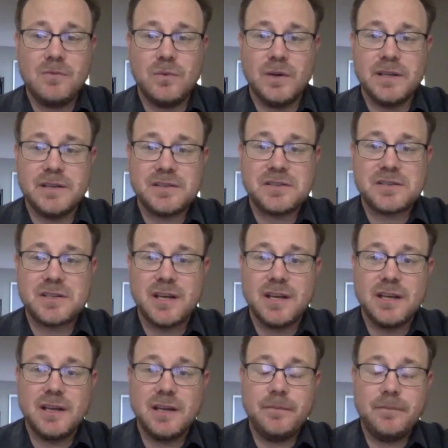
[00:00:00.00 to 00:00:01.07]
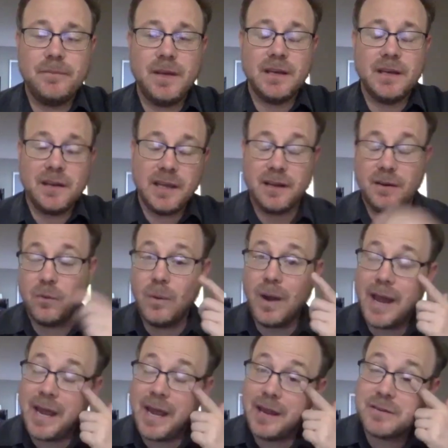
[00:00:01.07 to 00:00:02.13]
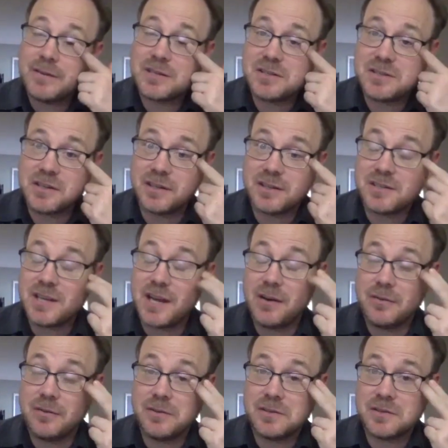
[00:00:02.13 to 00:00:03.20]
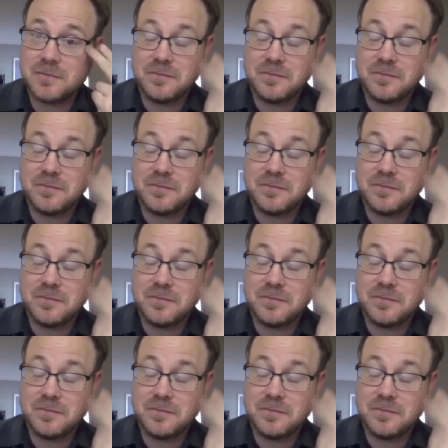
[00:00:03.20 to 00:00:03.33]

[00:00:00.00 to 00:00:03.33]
was, in a way, and this is going to sound